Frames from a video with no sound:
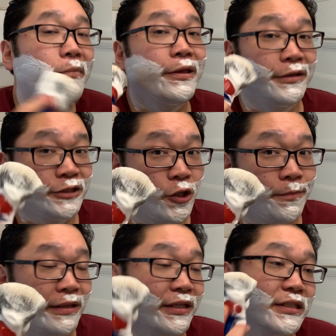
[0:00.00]
in the soap
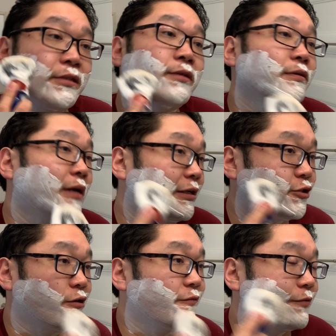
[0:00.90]
at least, I'll
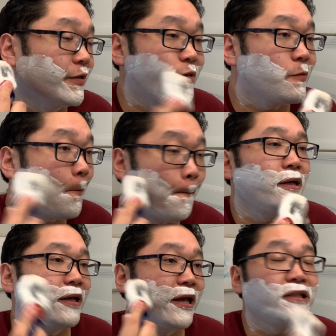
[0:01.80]
start off with,
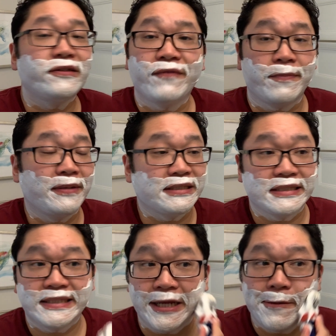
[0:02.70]
it's a very pleasant
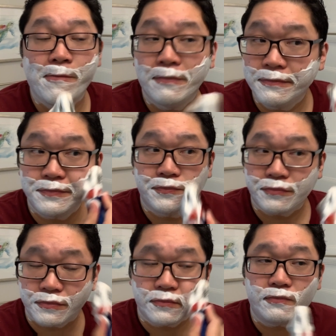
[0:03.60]
scent.
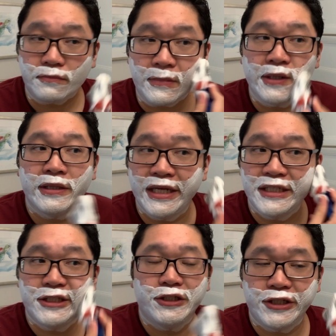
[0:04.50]
The
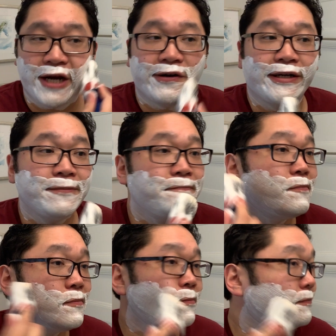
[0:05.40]
cherry,
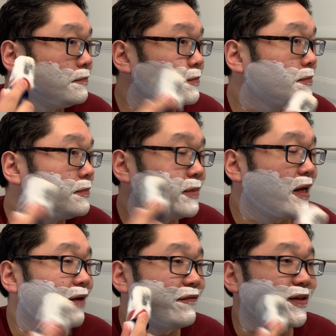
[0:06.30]

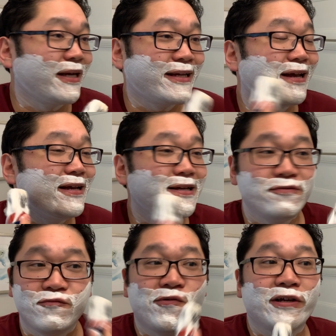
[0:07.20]
I feel like
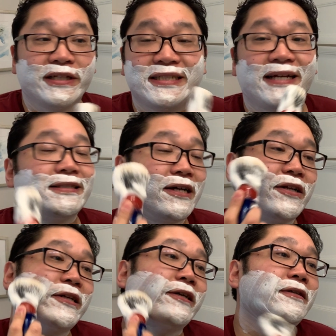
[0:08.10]
really stands out
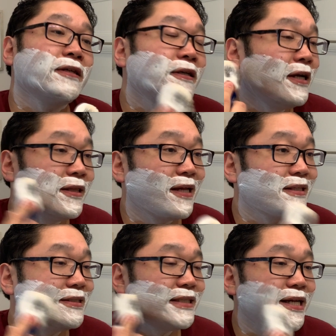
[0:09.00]
here. Not to
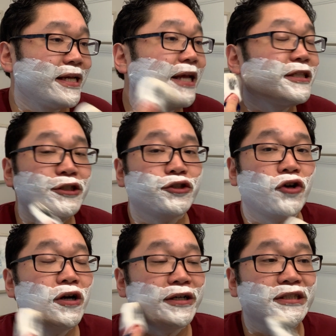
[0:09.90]
say it's the
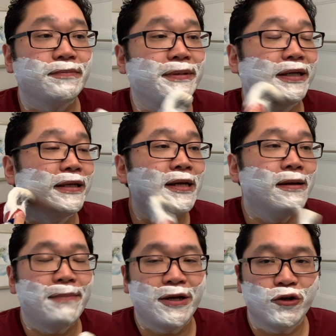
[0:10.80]
strongest, but
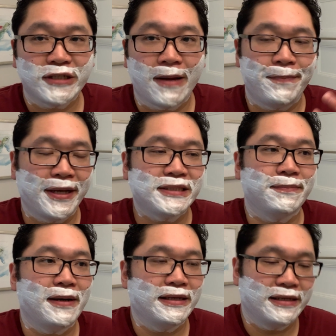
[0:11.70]
my nose kind of picks up
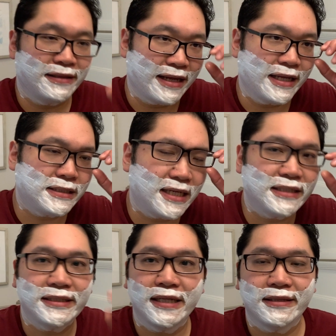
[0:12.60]
on it in that it's not a
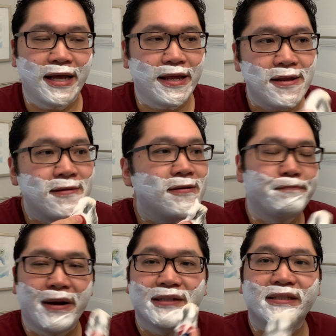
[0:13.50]
scent that
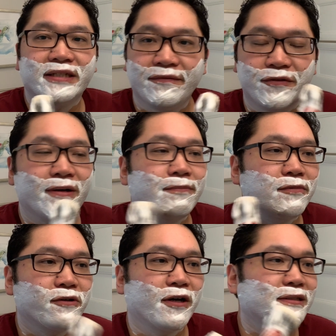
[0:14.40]
by itself you come
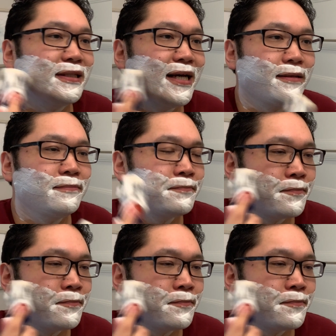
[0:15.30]
across a lot.